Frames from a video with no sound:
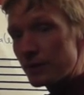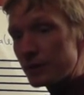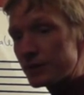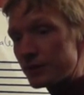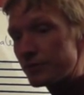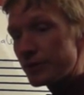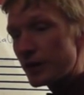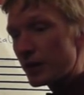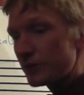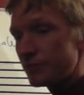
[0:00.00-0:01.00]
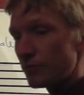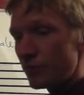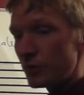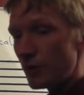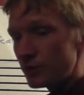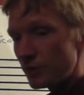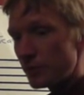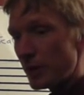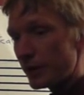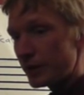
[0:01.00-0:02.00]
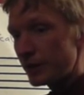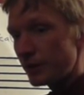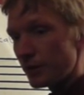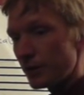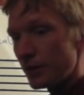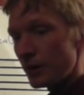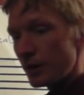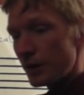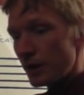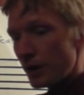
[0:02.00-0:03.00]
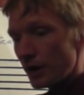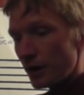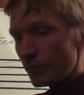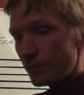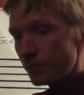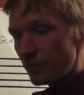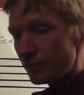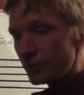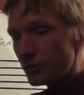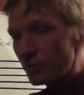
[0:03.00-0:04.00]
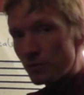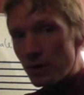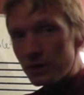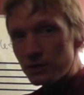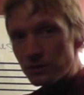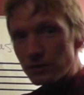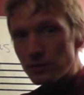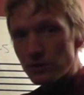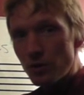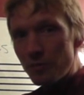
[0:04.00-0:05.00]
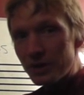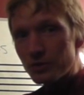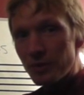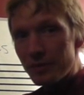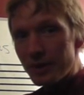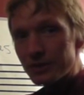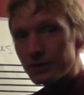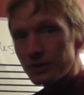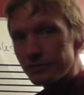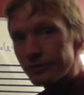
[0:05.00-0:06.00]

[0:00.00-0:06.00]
You know, listen for the next few notes of the melody, or if you're doing well, go measure by measure.